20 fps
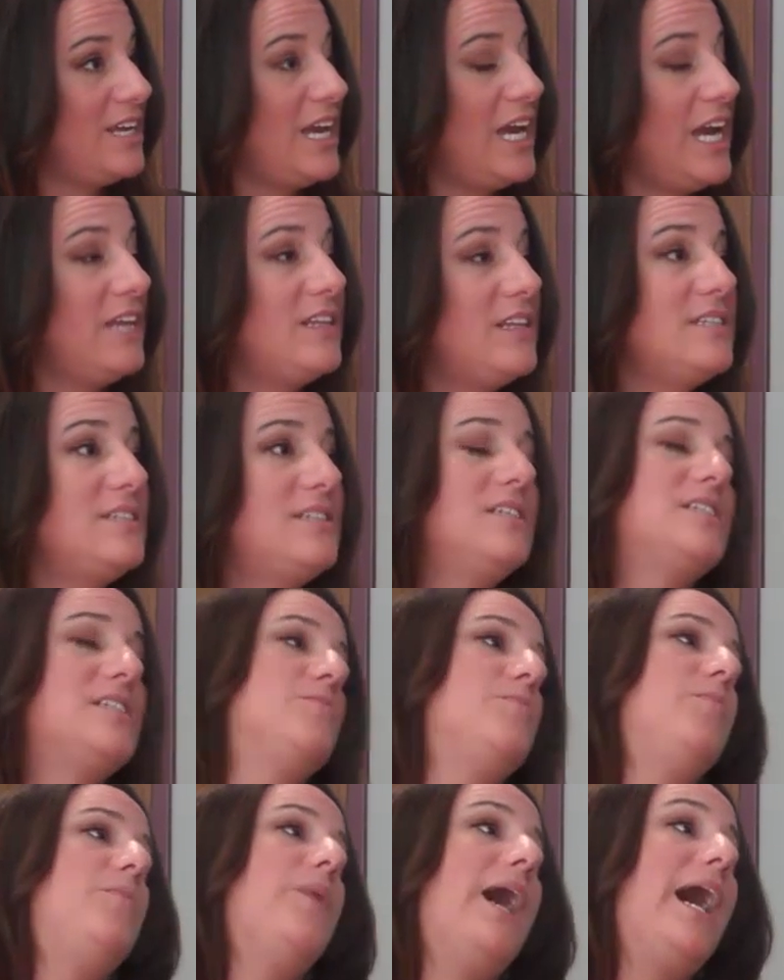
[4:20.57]
And this is
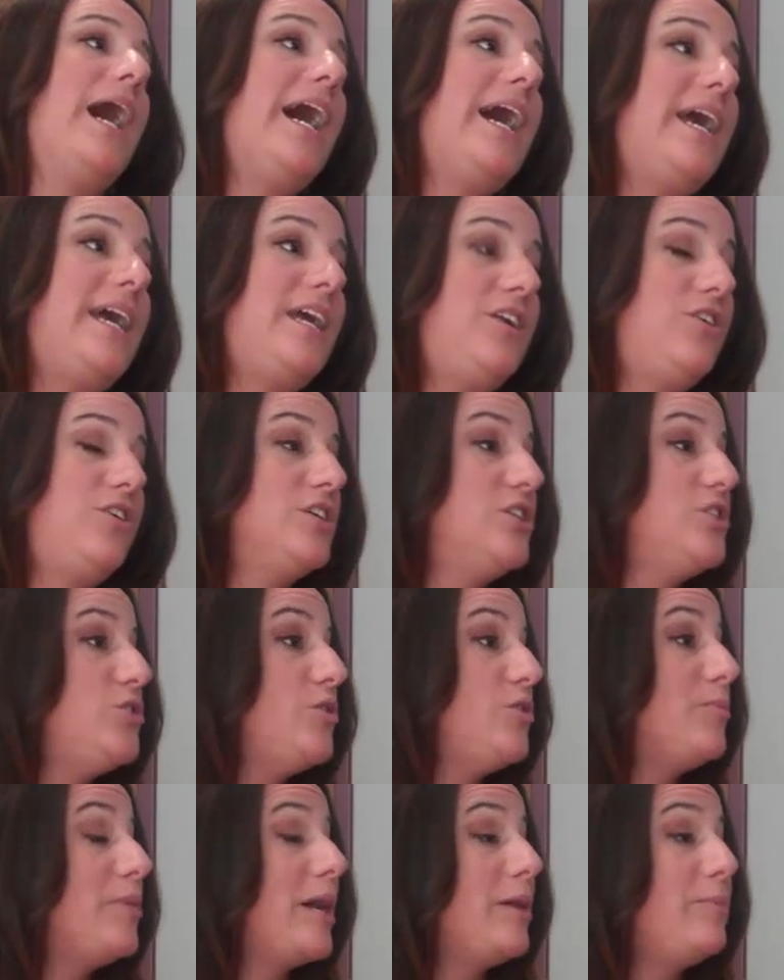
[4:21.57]
you can do
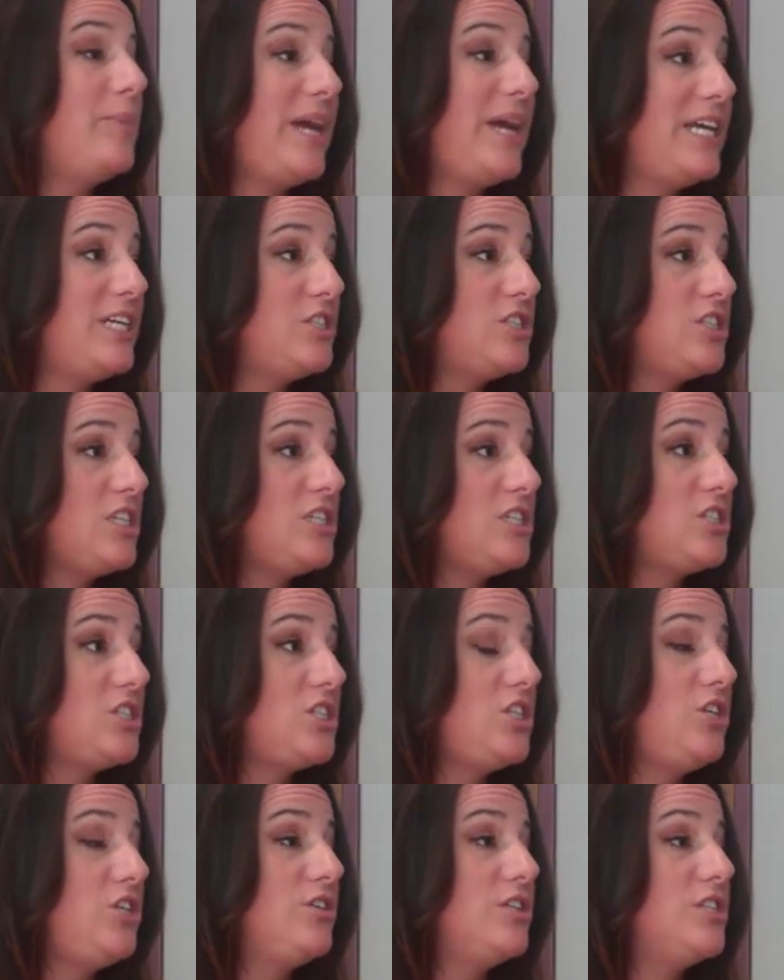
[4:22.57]
it by patient,
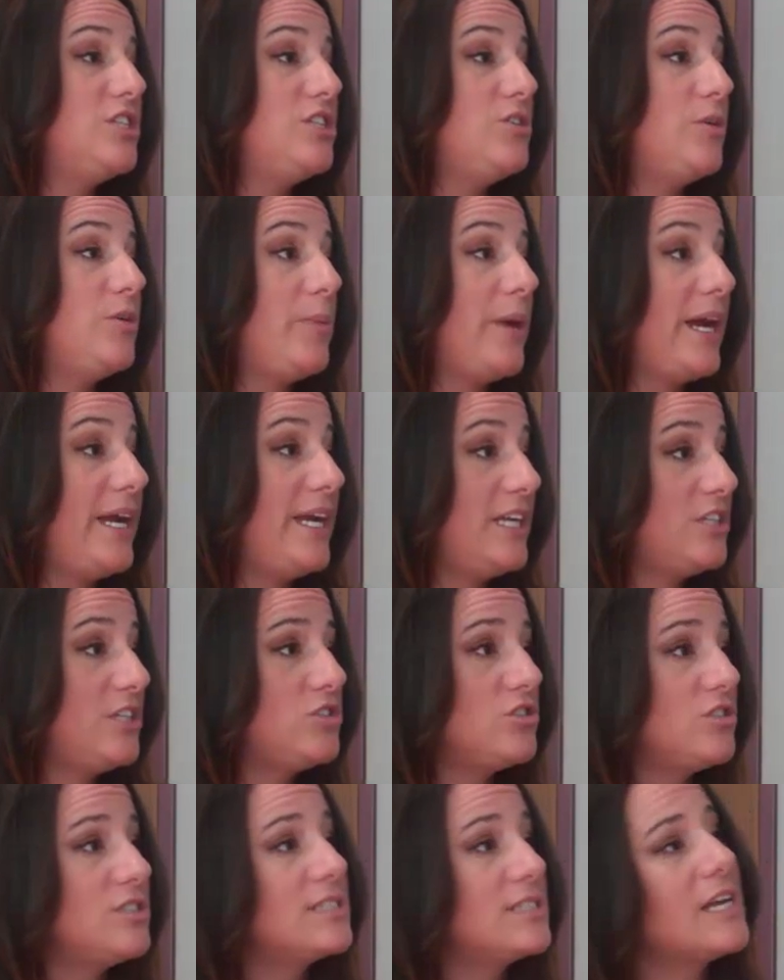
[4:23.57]
you can do it by
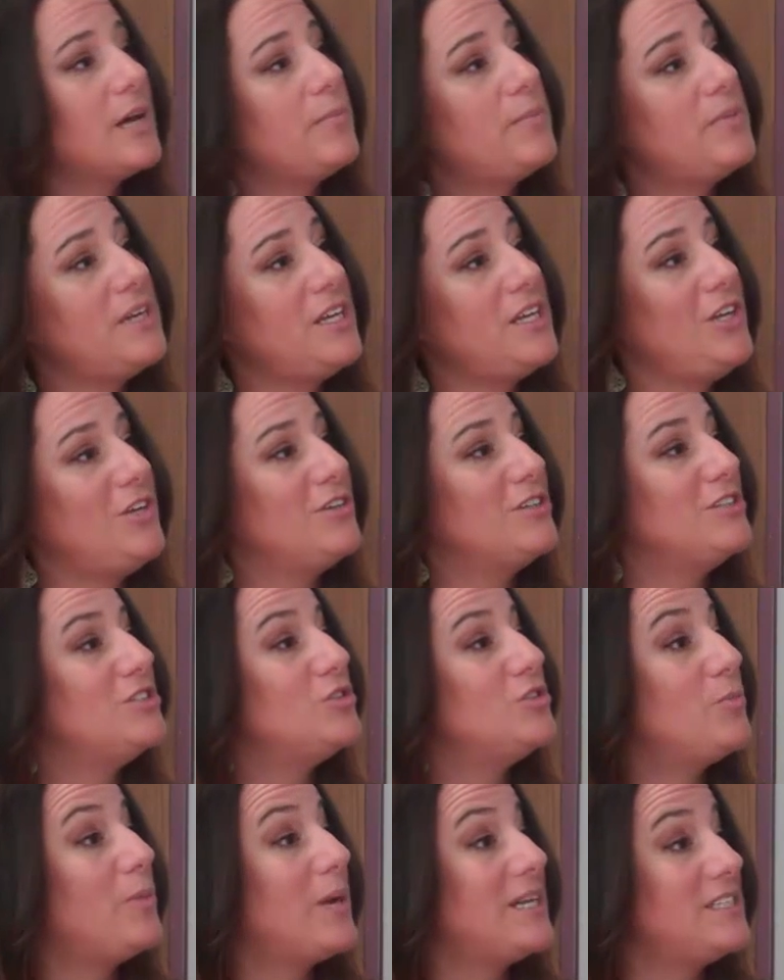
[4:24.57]
insurance company, you can do
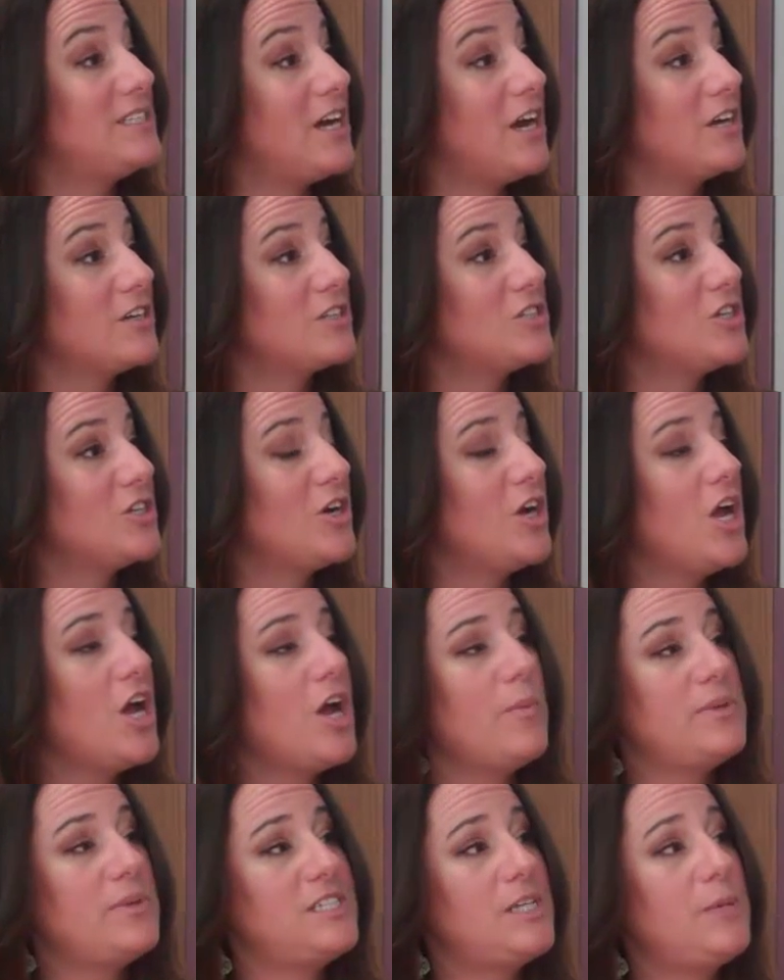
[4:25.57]
it by doctor,
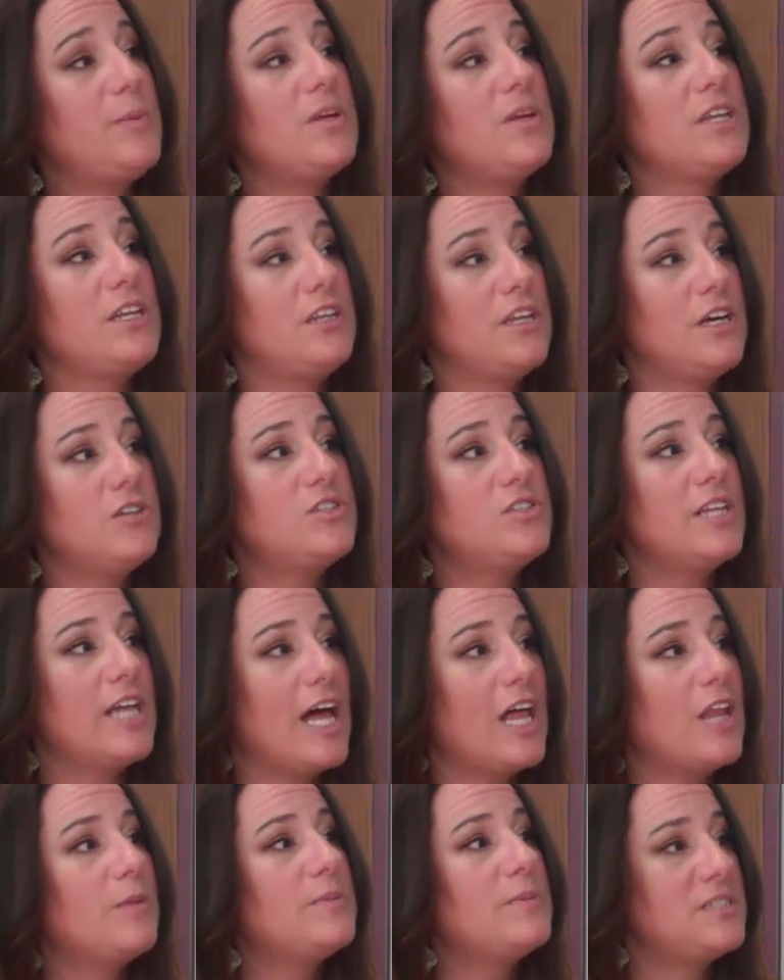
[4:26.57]
but typically those are the
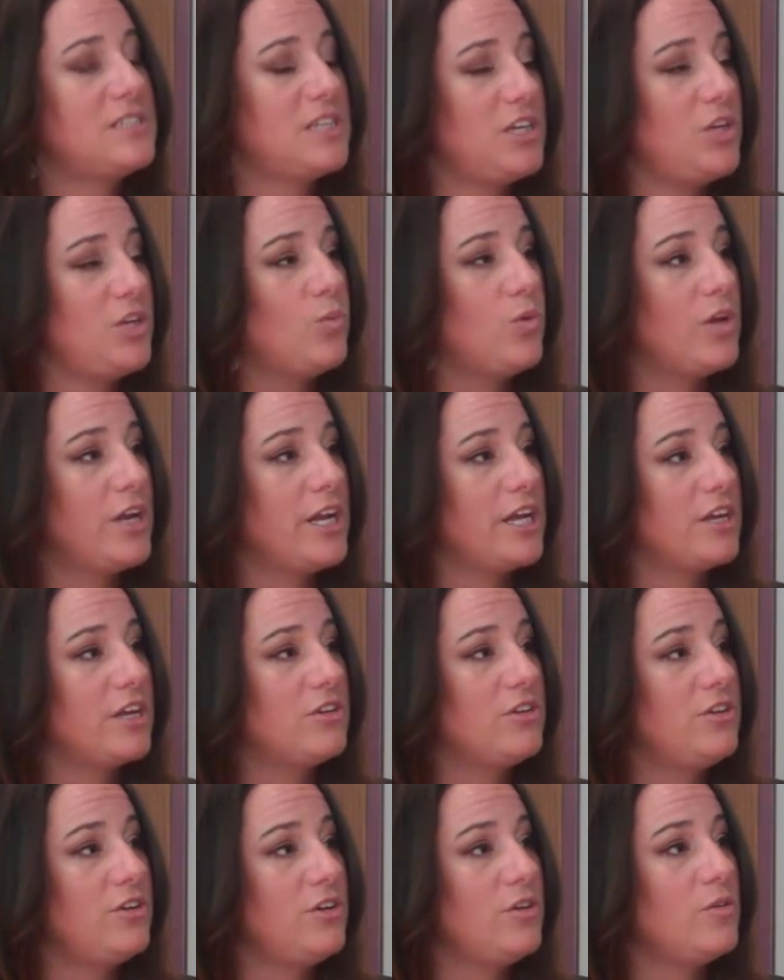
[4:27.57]
elements that you want to
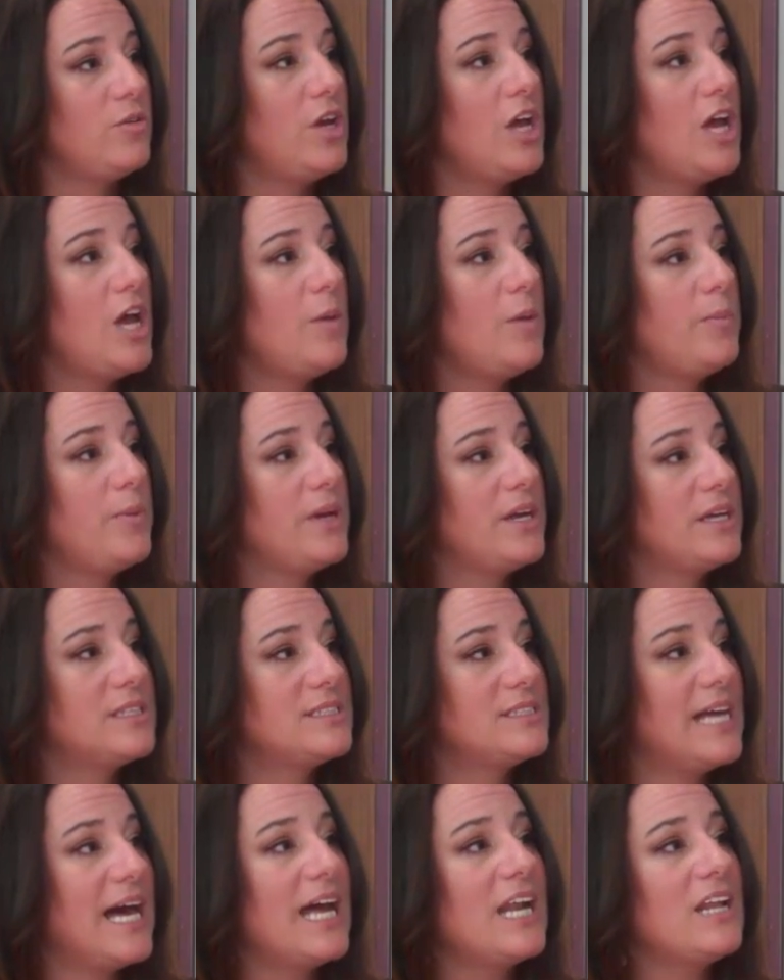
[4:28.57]
include because
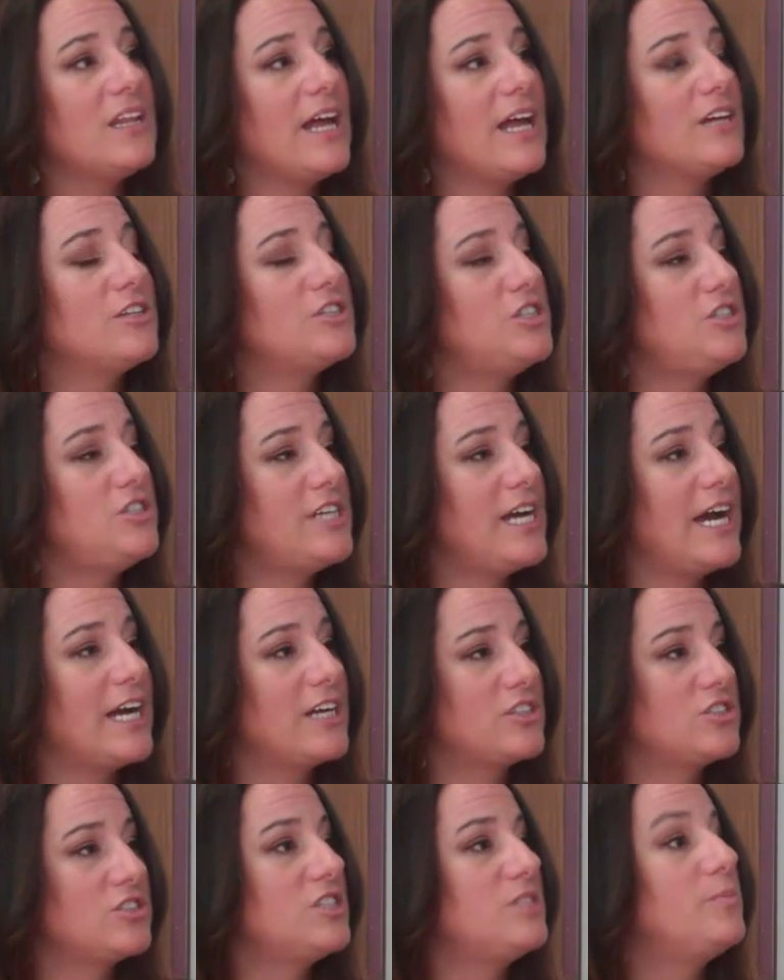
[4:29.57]
that allows you to
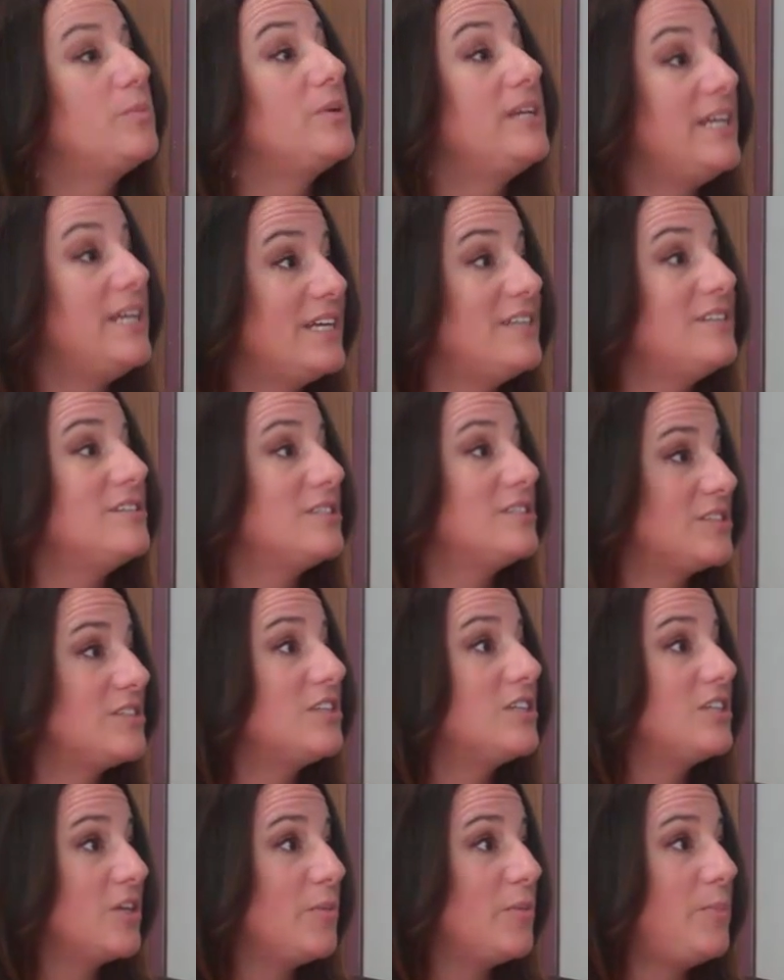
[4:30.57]
actually begin to
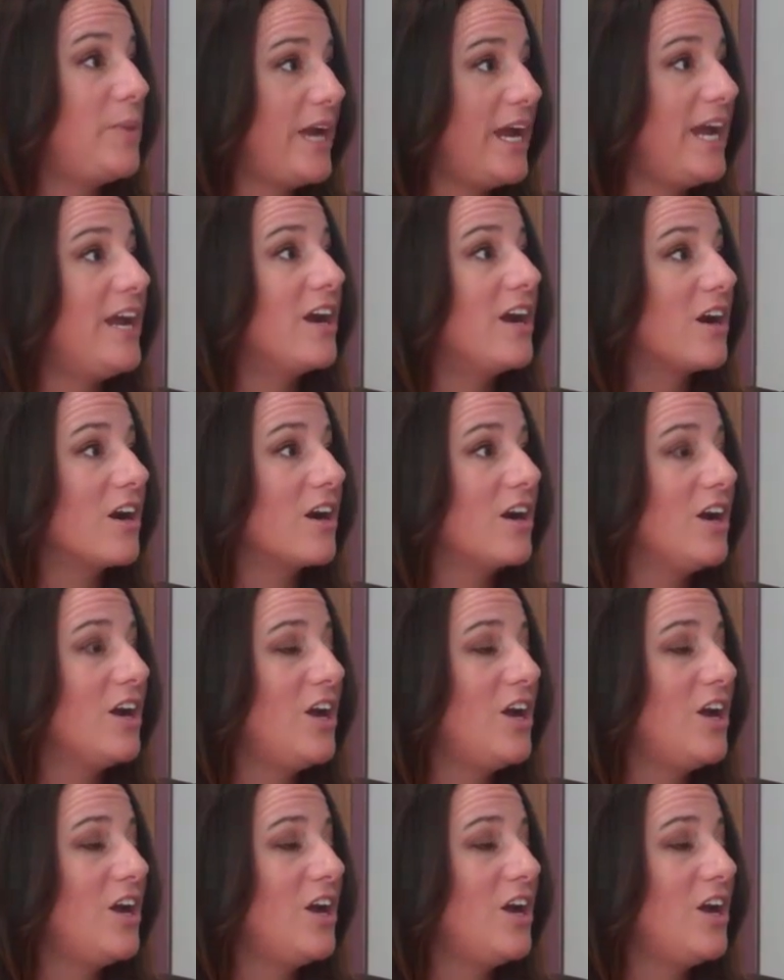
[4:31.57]
compare